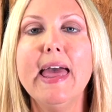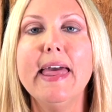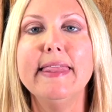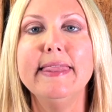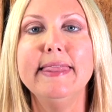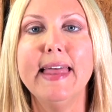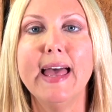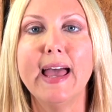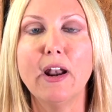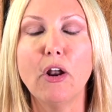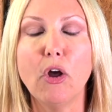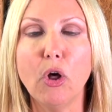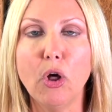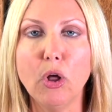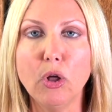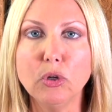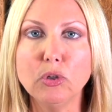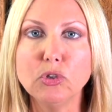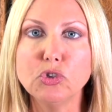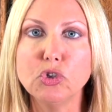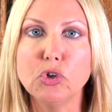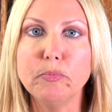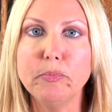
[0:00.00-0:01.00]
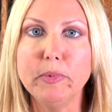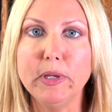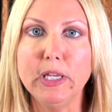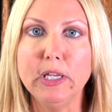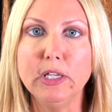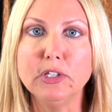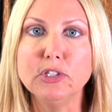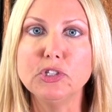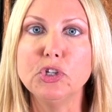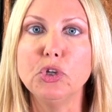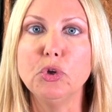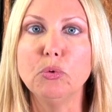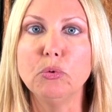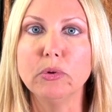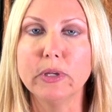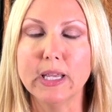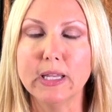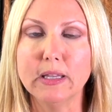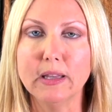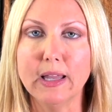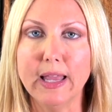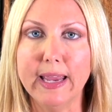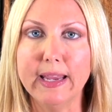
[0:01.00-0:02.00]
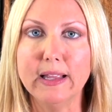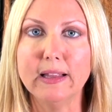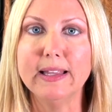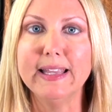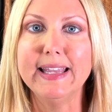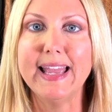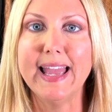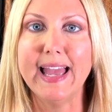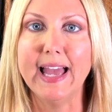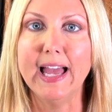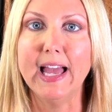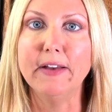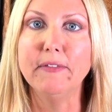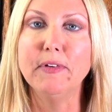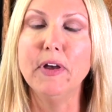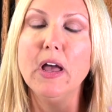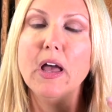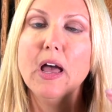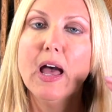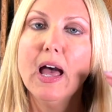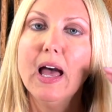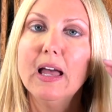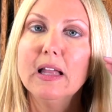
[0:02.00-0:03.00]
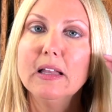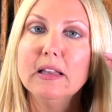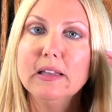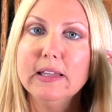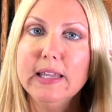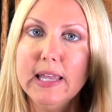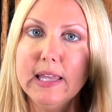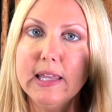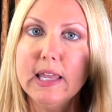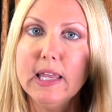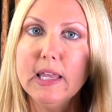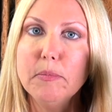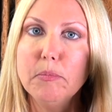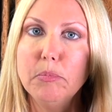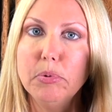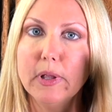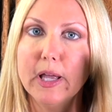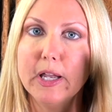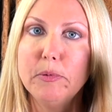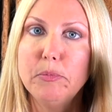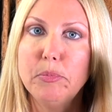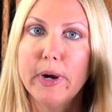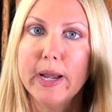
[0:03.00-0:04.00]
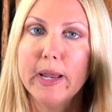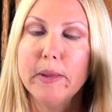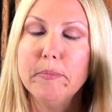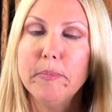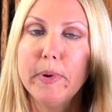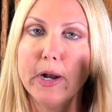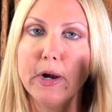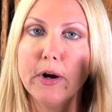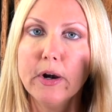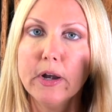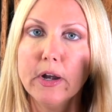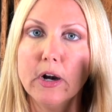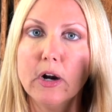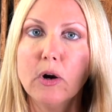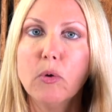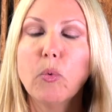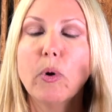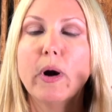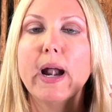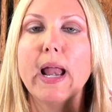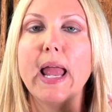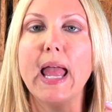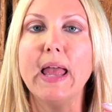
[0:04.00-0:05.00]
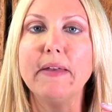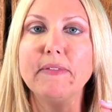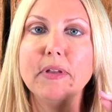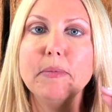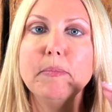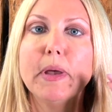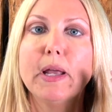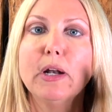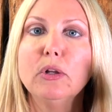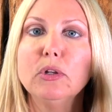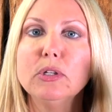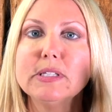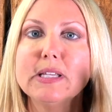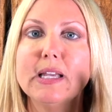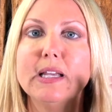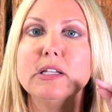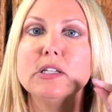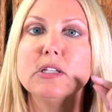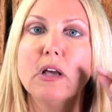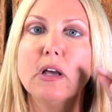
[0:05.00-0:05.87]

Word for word: that also means you can likely have a leaky blood-brain barrier where heavy metals and